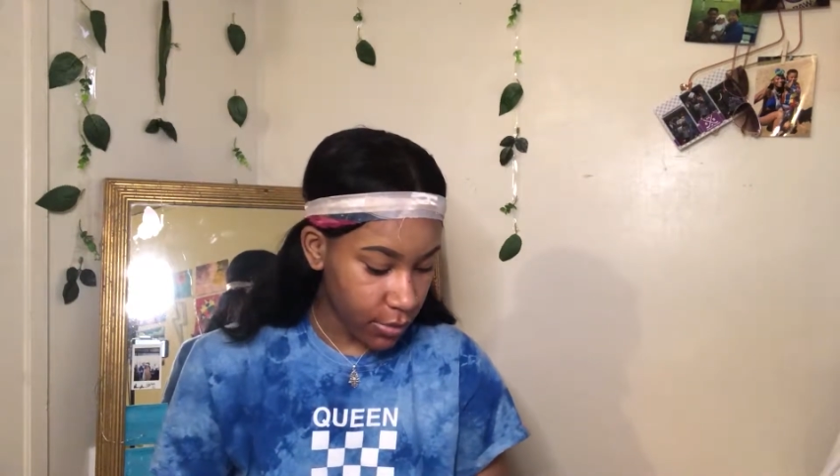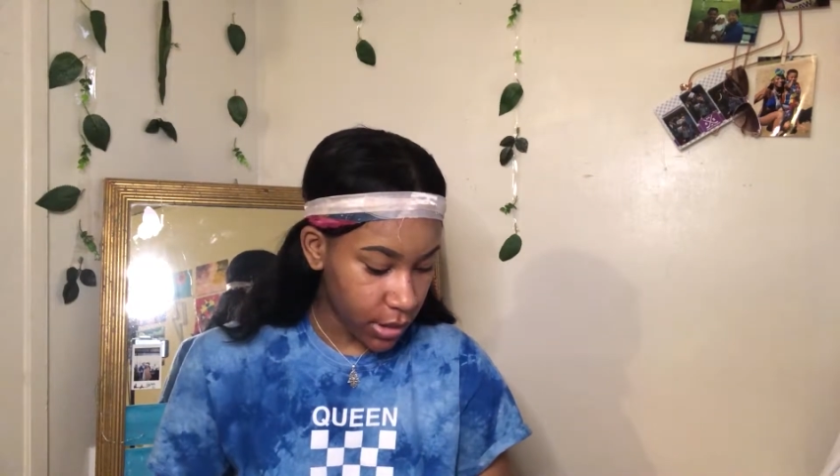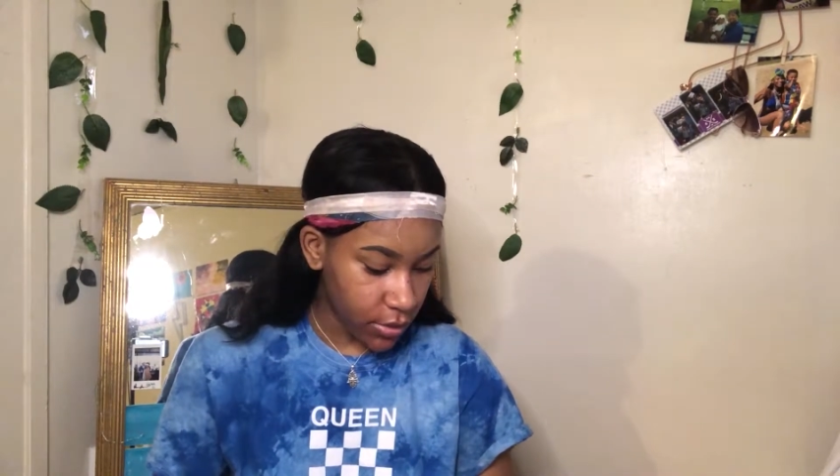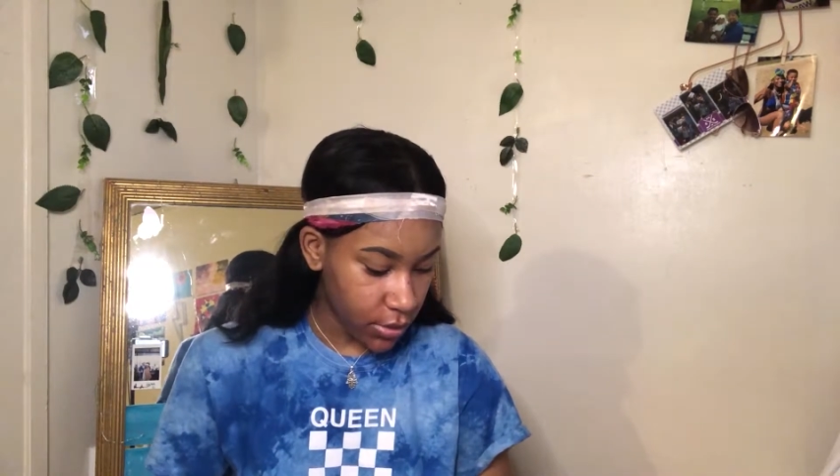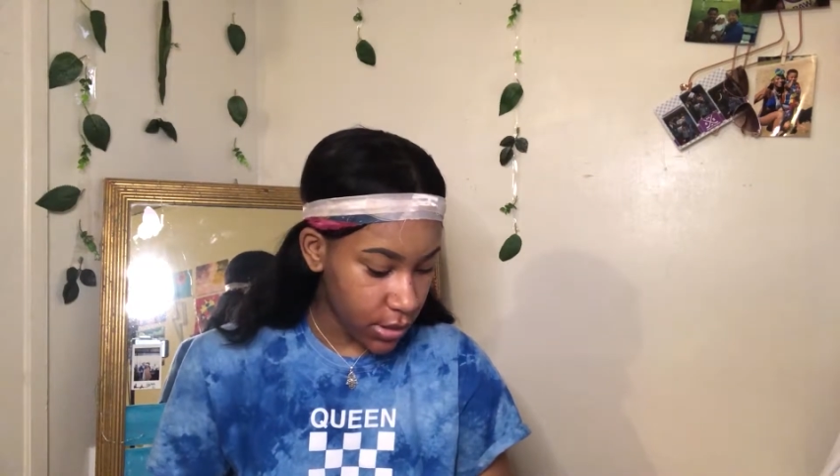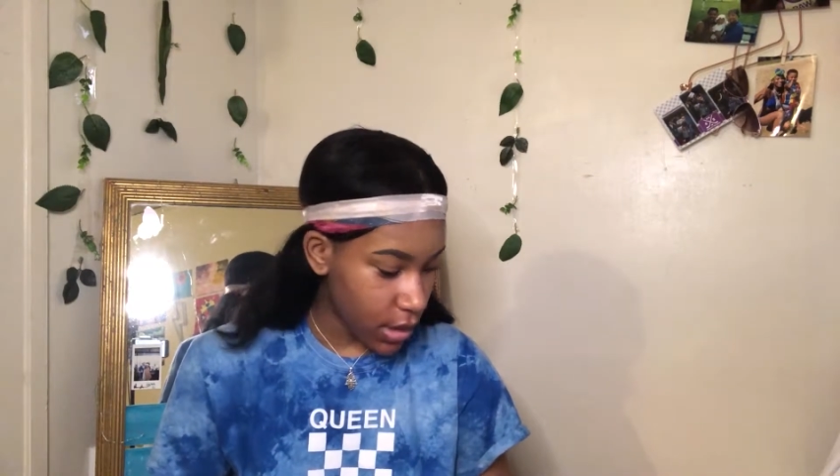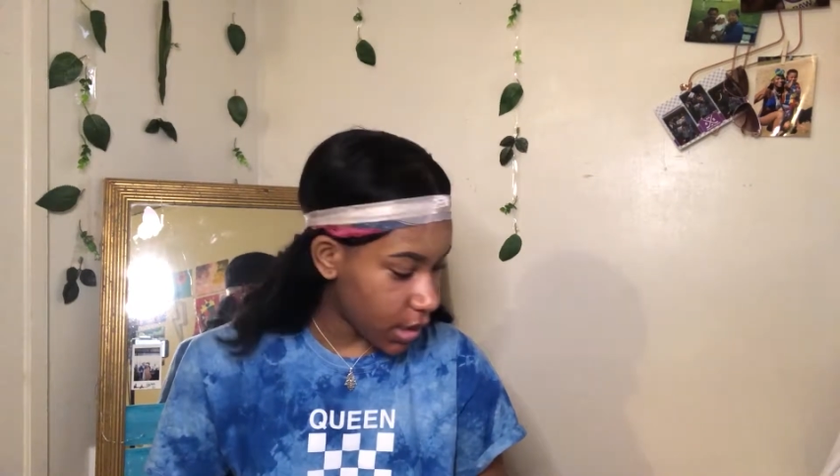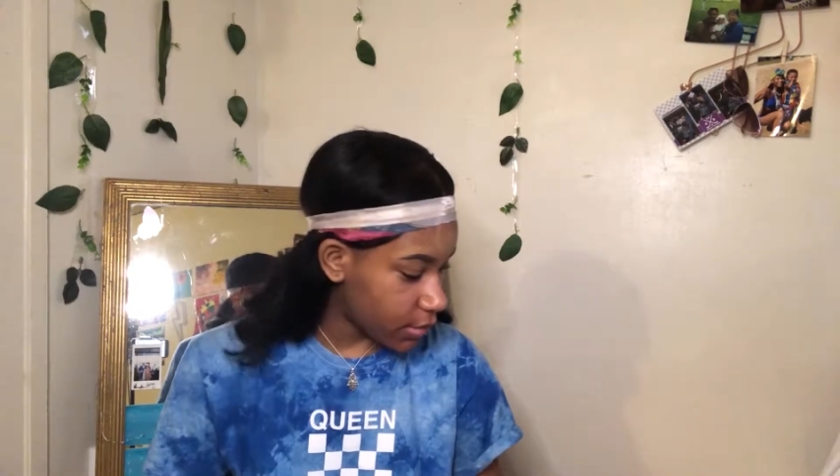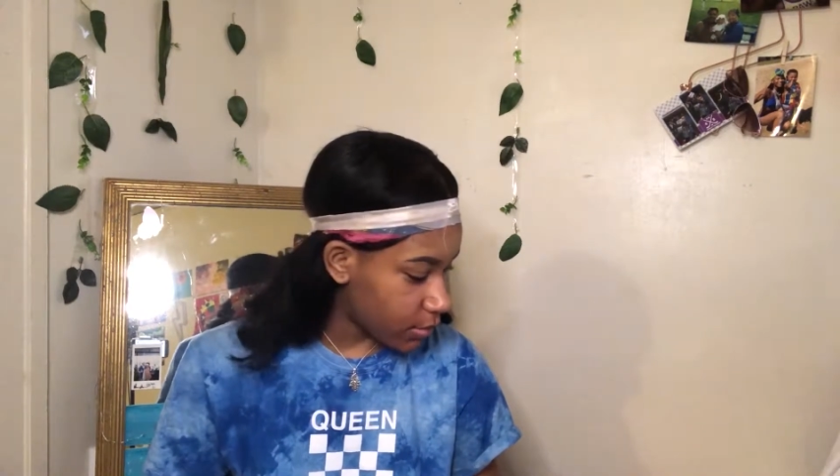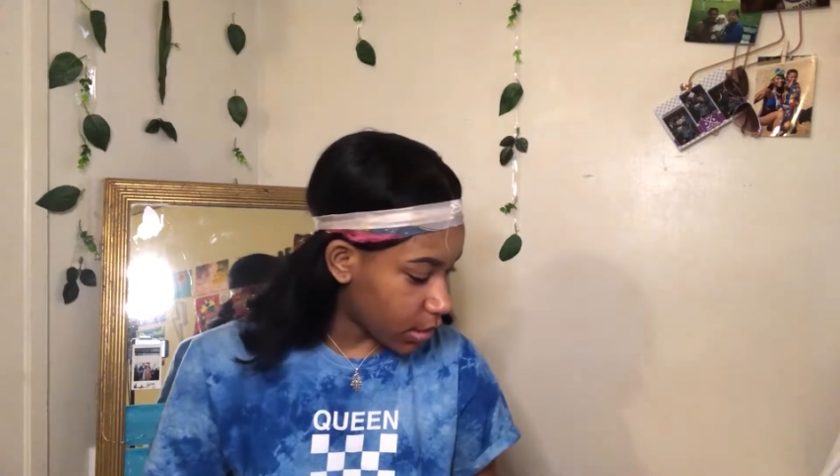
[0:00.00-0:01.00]
really cool
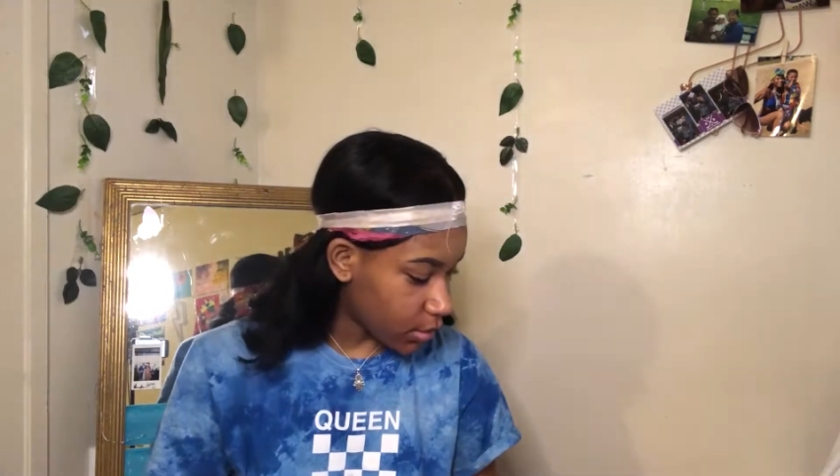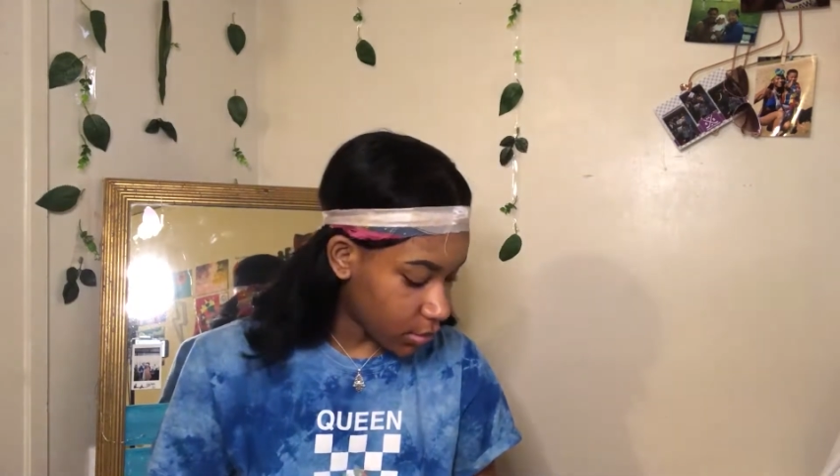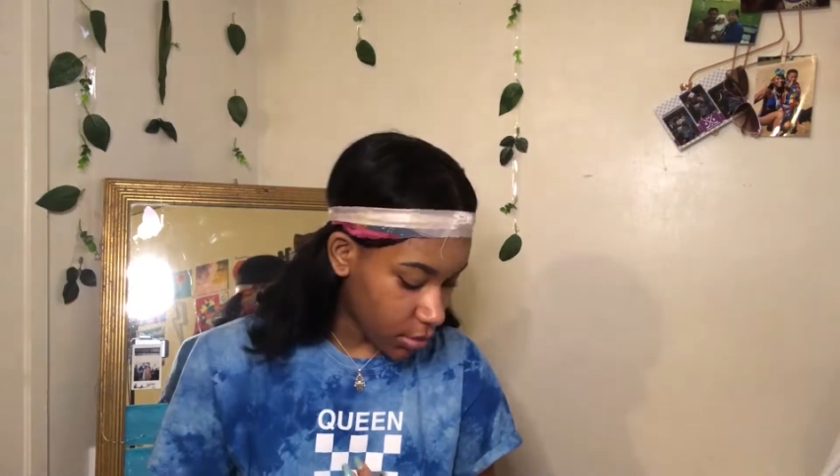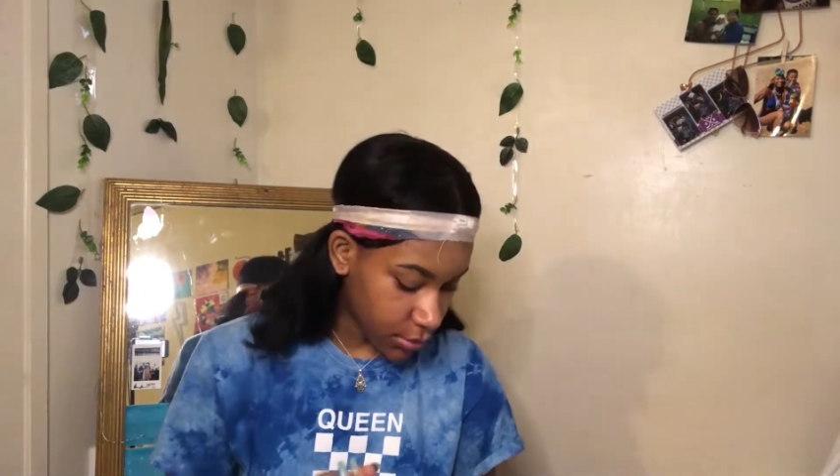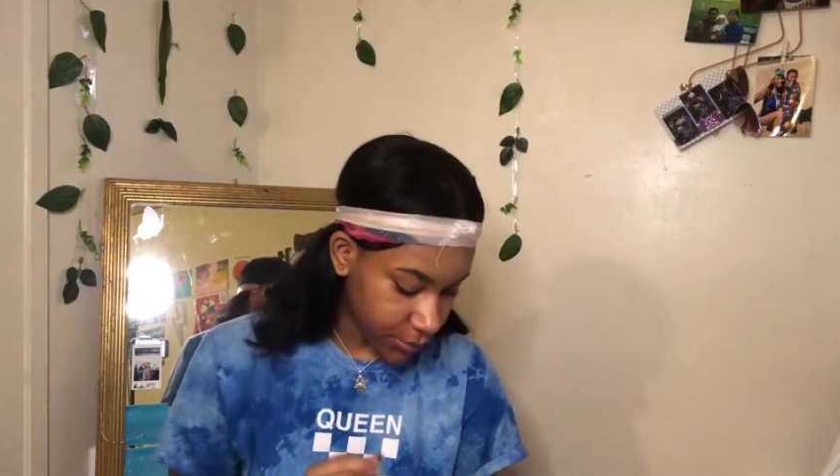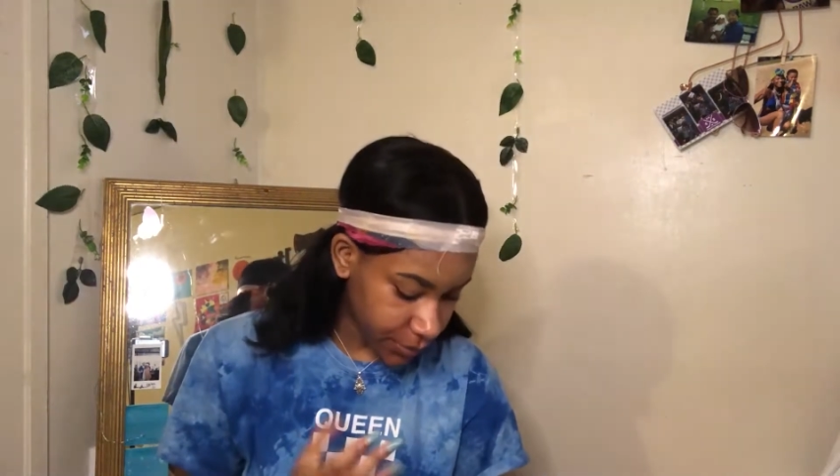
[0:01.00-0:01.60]
today. I don't know.